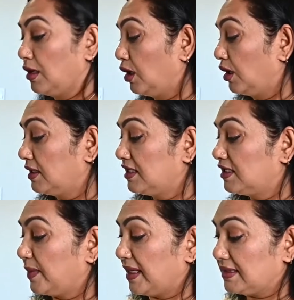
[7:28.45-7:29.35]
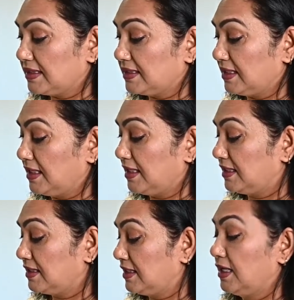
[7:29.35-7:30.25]
all the spices in
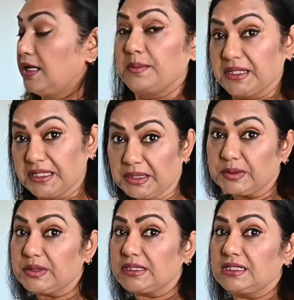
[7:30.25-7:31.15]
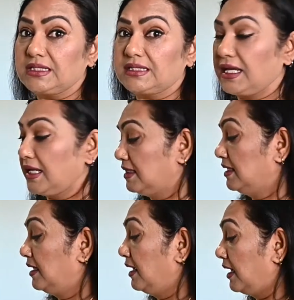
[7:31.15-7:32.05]
it, potato is inside,
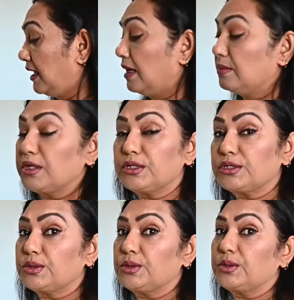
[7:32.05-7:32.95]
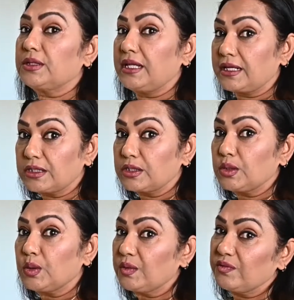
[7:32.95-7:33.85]
and I'm going to let it
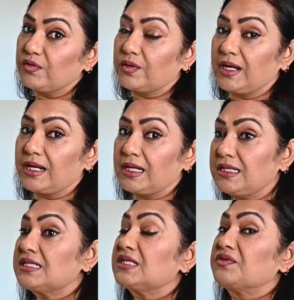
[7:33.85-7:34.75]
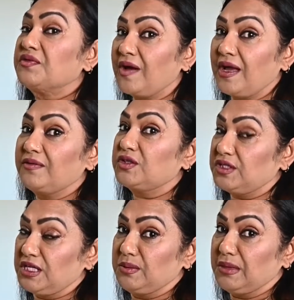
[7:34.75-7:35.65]
cook for at least 5 to
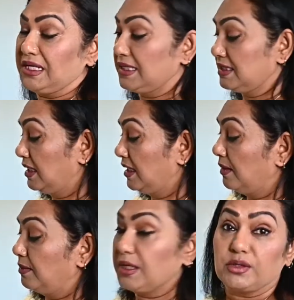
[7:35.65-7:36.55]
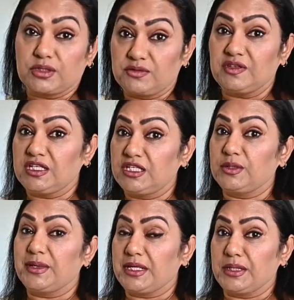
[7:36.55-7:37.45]
10 minutes because we need the
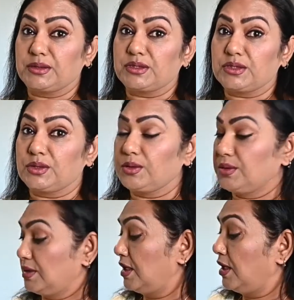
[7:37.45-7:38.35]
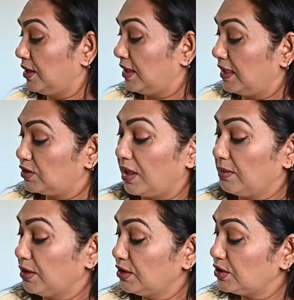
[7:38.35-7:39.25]
potatoes to cook. Okay, so
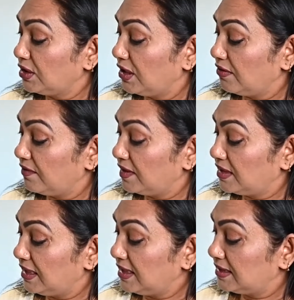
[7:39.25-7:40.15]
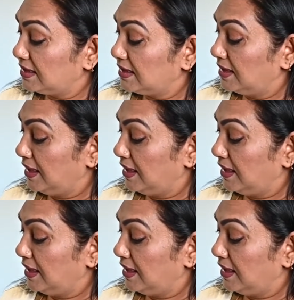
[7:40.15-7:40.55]
I'm going to cover this